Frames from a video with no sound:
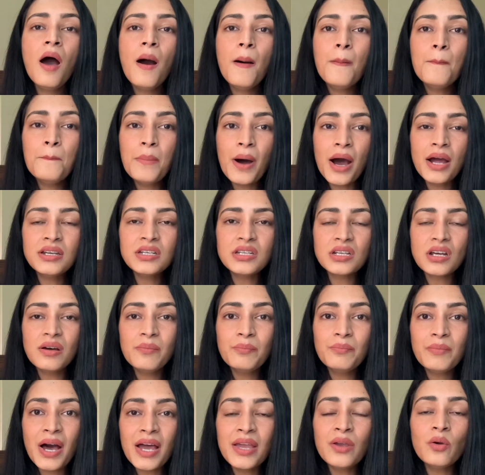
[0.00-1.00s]
But
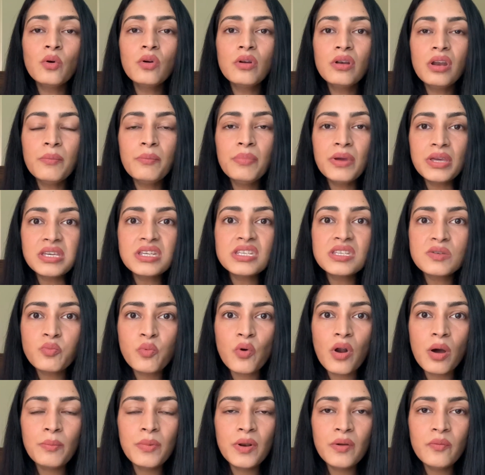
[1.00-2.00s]
my only biggest
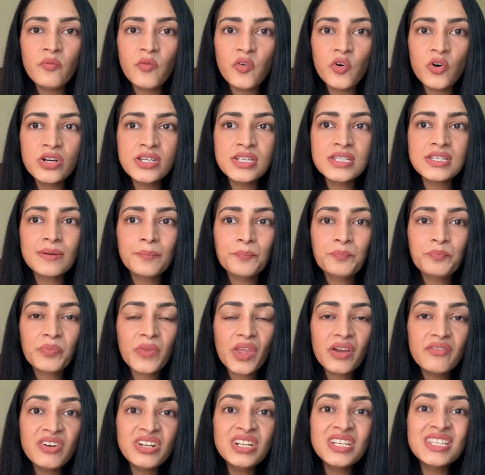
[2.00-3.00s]
problem was,
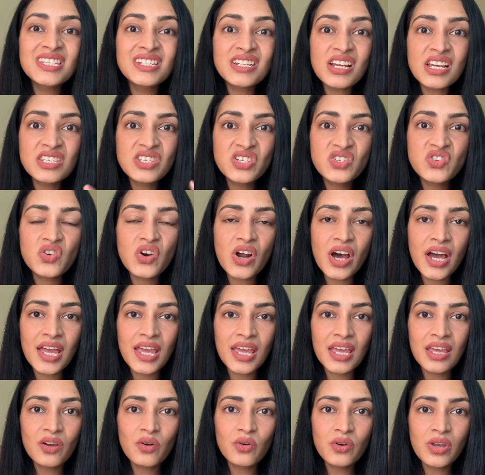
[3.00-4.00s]
when it starts
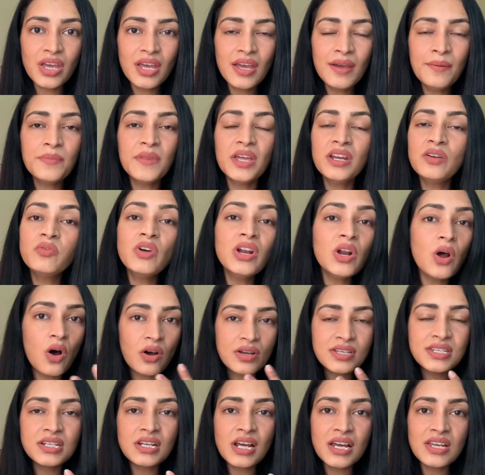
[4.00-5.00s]
drying, okay, it will
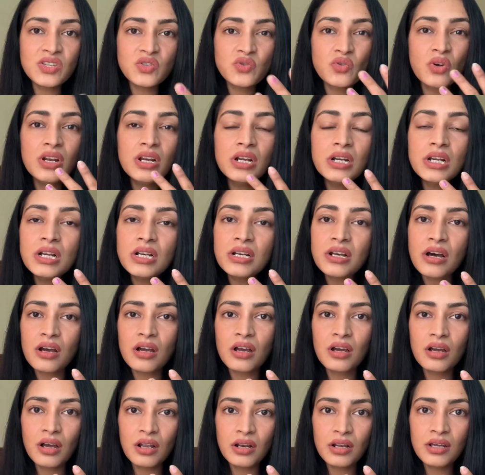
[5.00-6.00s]
oxidize to a little
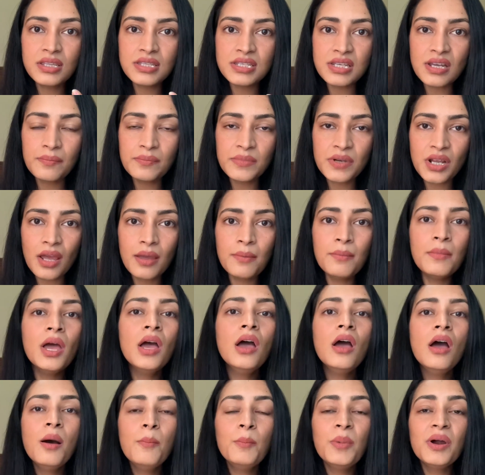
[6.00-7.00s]
darker color in some time.
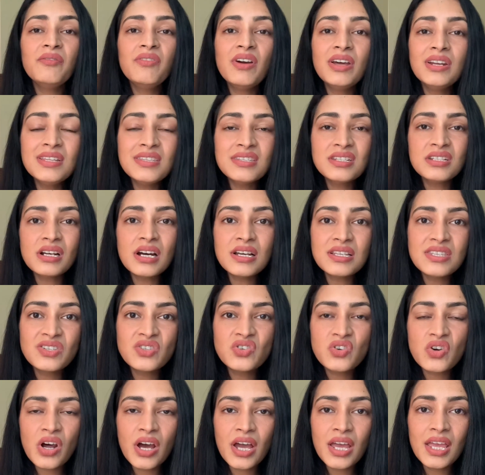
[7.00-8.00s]
But when it starts
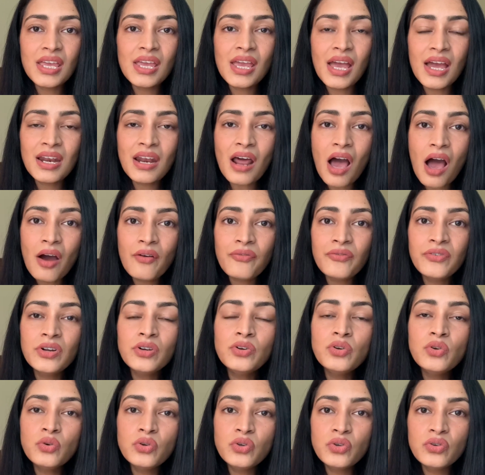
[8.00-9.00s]
drying, and after
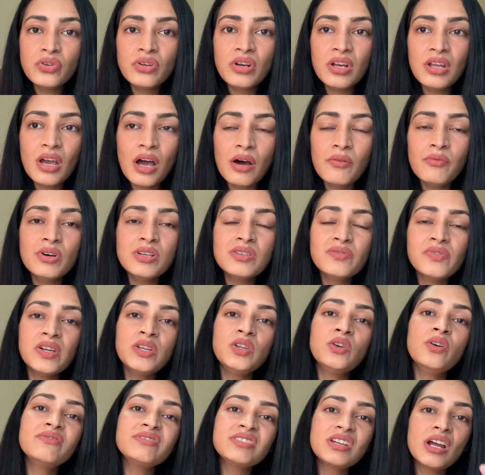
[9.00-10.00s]
2 to 3 hours, when
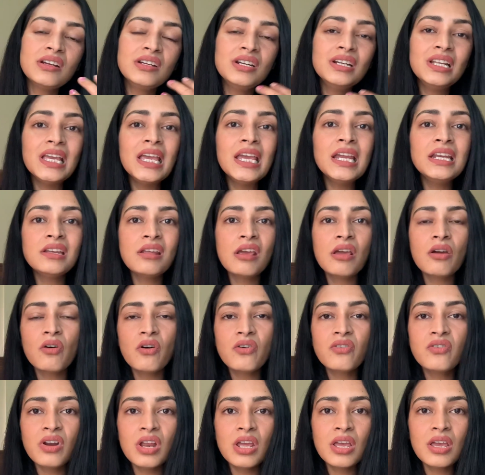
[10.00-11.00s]
you have started eating or
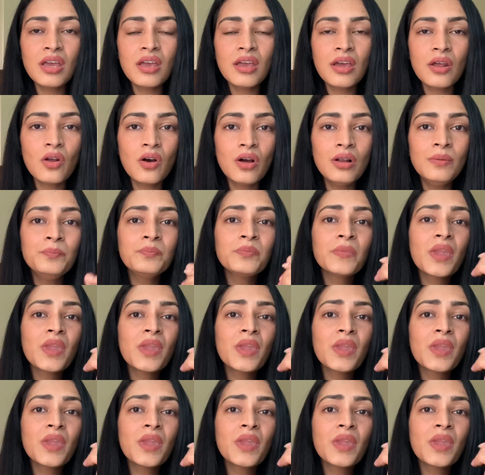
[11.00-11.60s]
drinking and all,